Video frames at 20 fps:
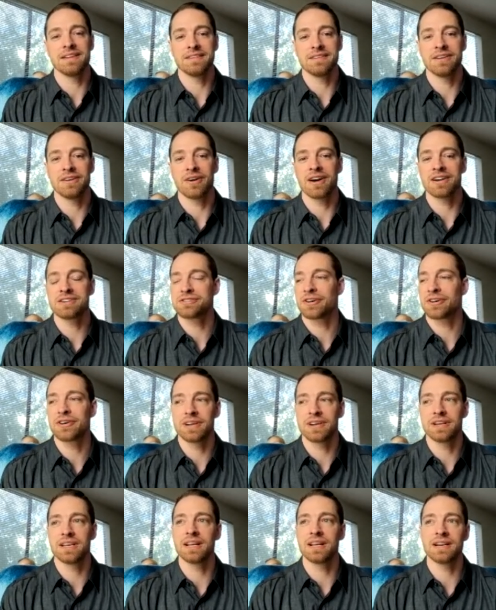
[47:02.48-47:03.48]
you know I turn
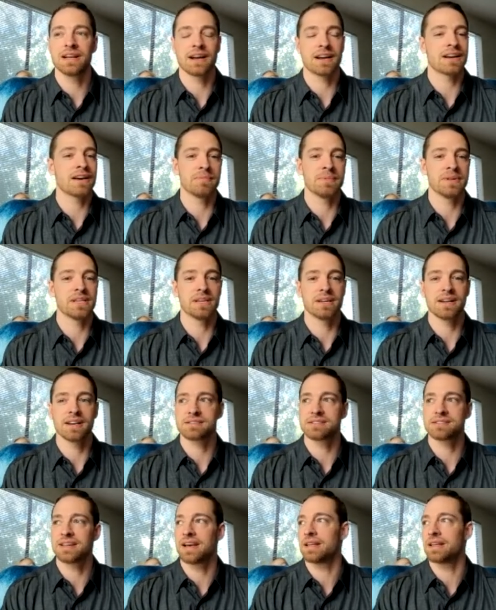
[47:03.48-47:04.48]
it in, and I come in the
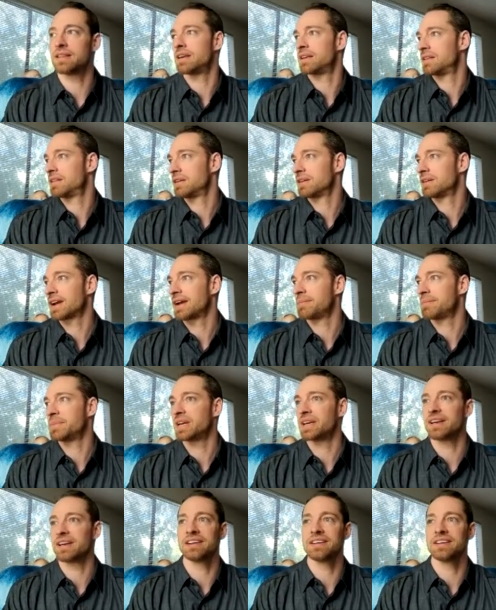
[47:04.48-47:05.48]
next day, and they look at
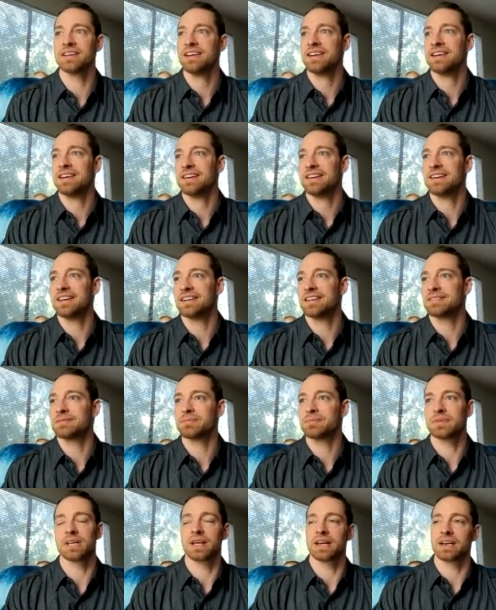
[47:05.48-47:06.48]
me, uh,
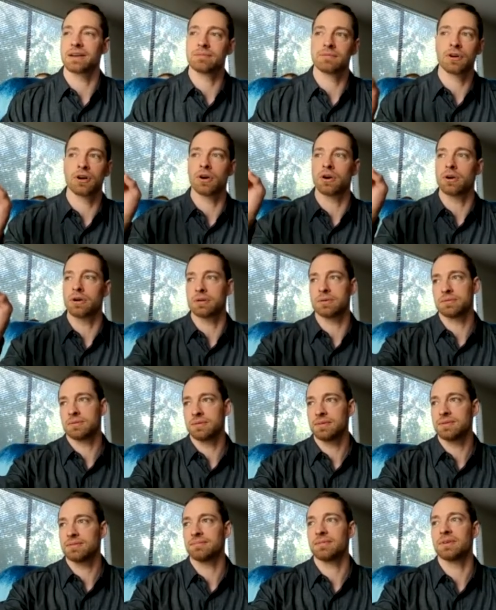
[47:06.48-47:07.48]
like Kurt,
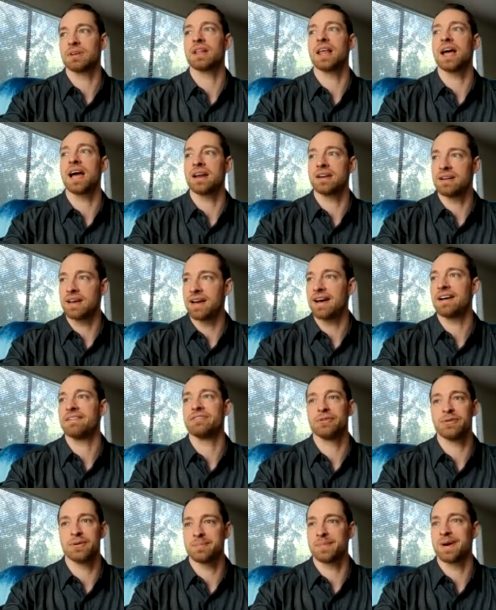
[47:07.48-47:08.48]
glad to have
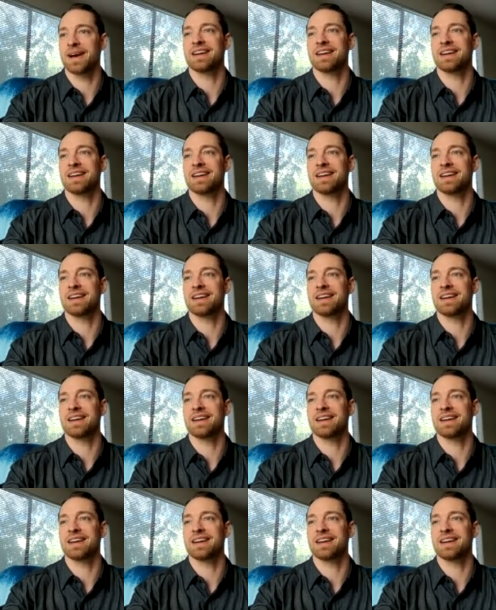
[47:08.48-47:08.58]
you in my